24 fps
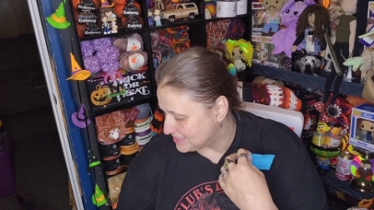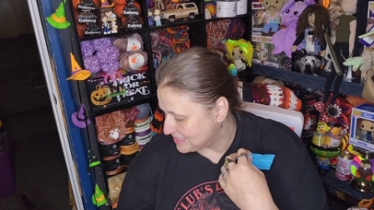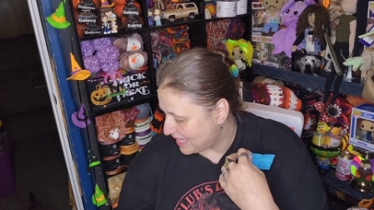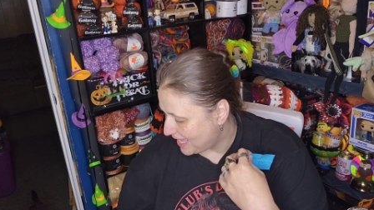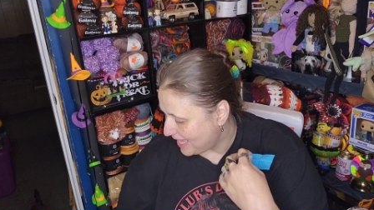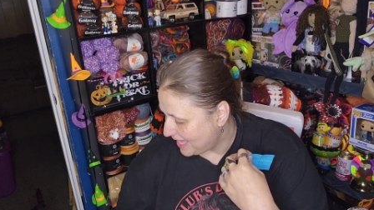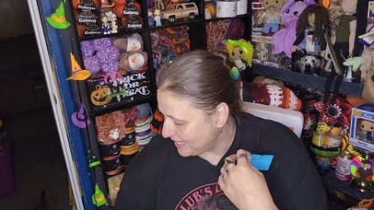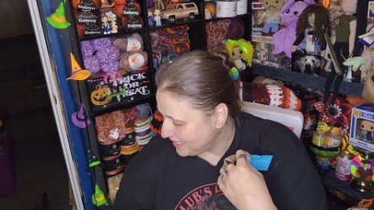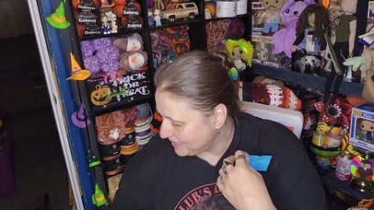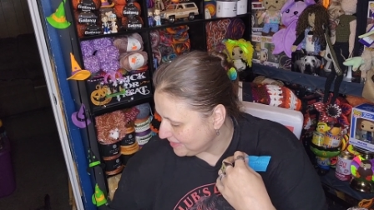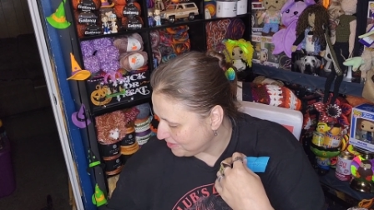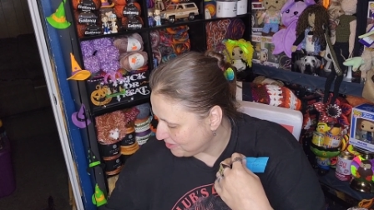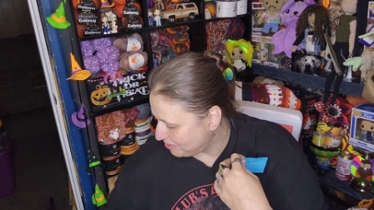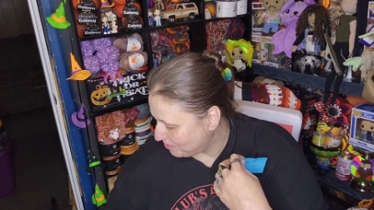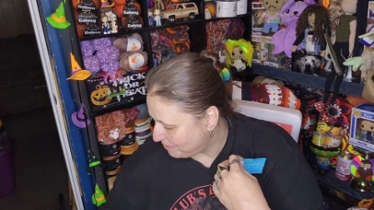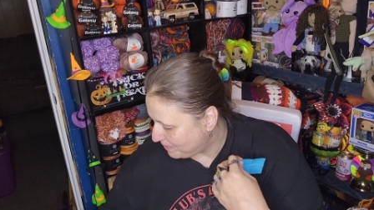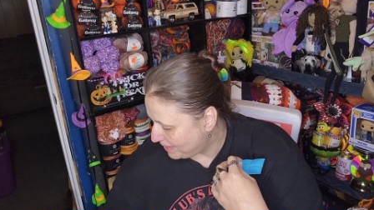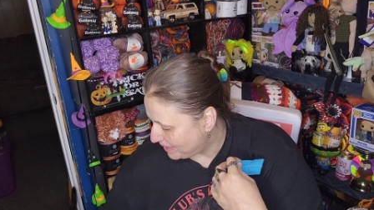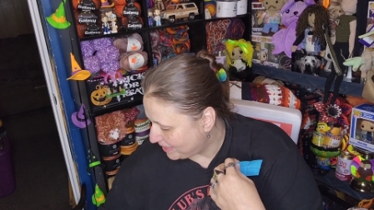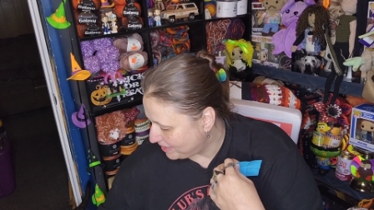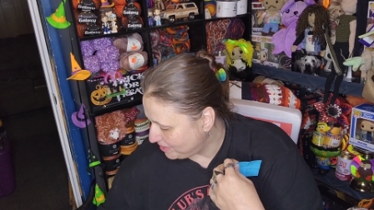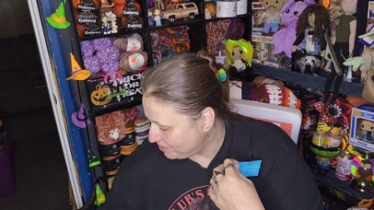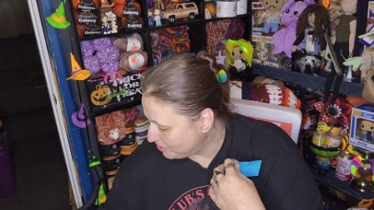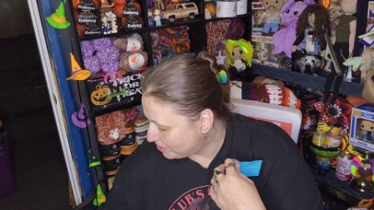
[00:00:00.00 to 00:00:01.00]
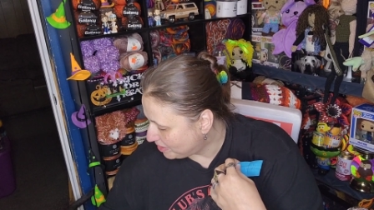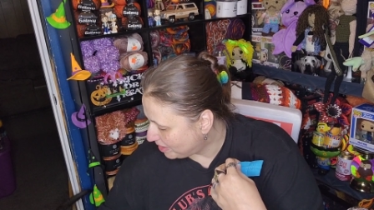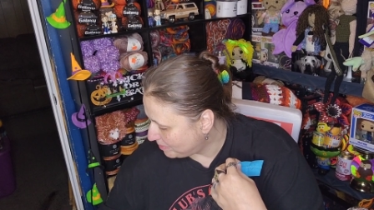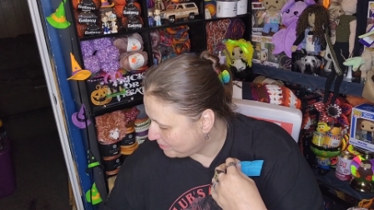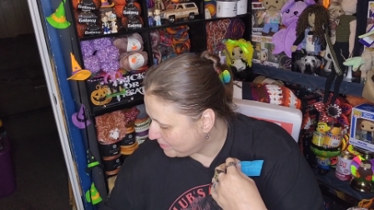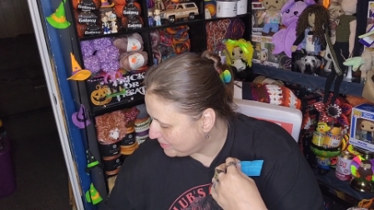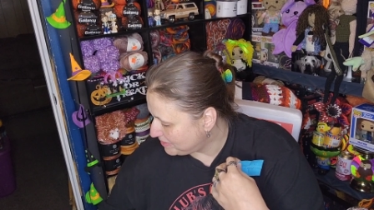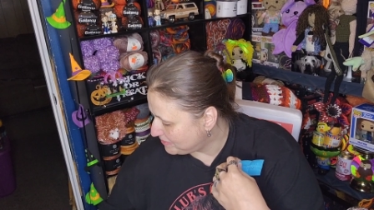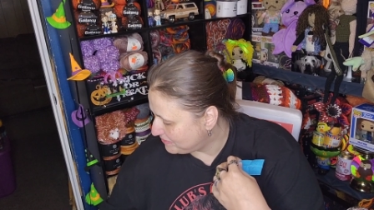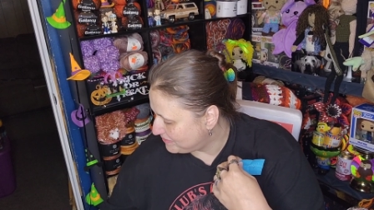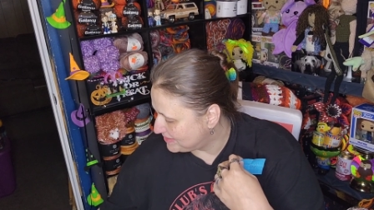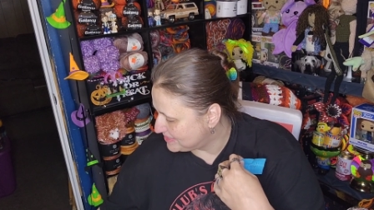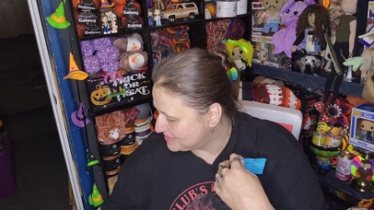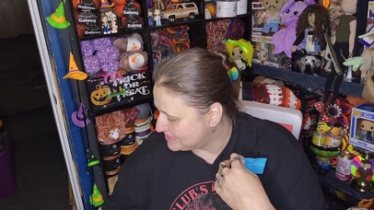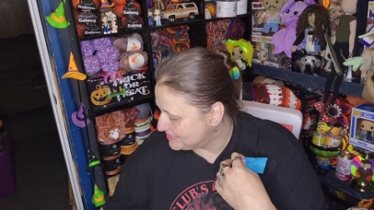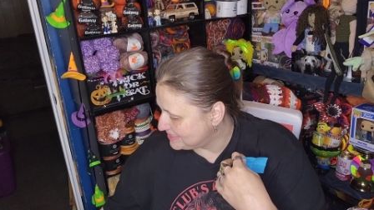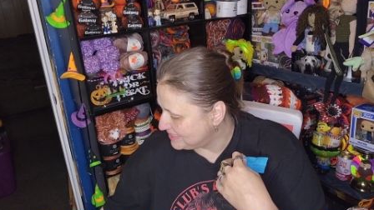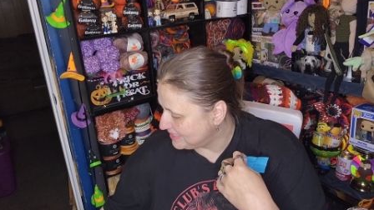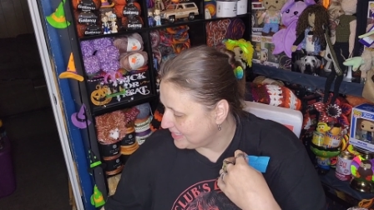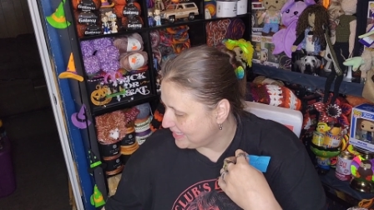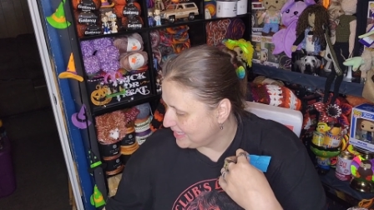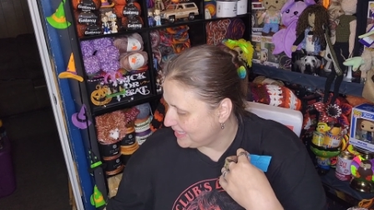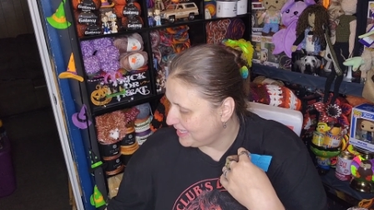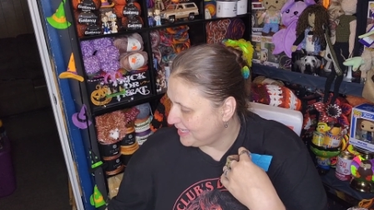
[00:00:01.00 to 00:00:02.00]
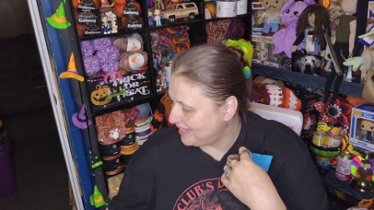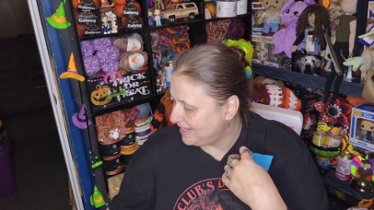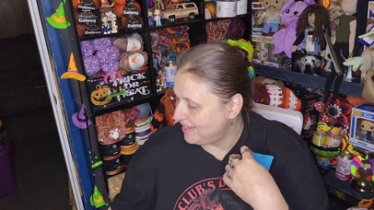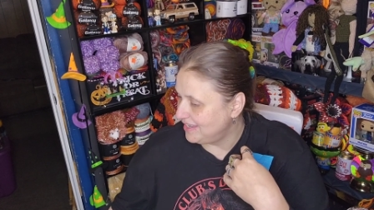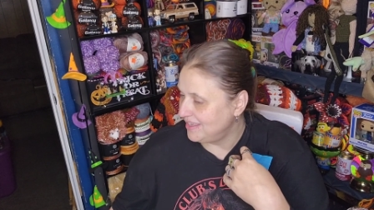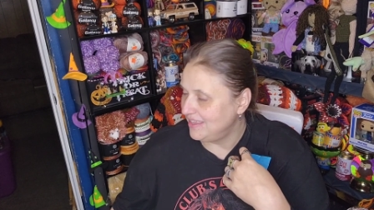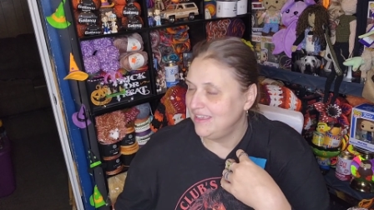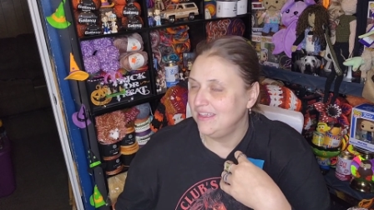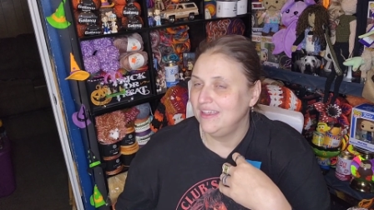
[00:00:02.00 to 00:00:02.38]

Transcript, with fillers: Hi, little man, you coming to visit again?